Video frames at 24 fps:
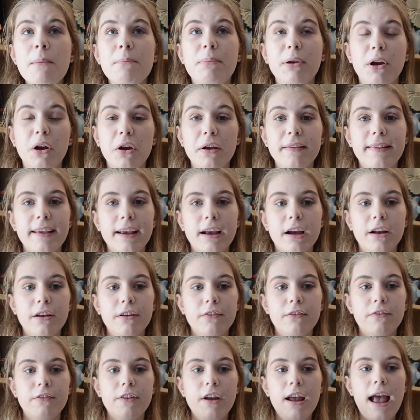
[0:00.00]
because it kind
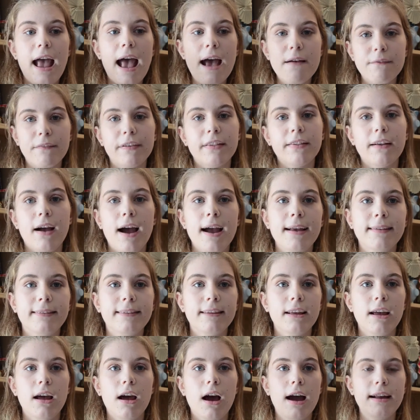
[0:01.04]
of emphasised
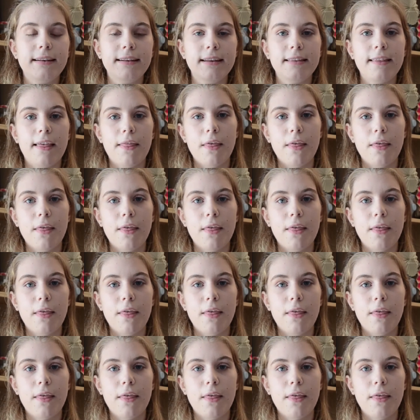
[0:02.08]
the idea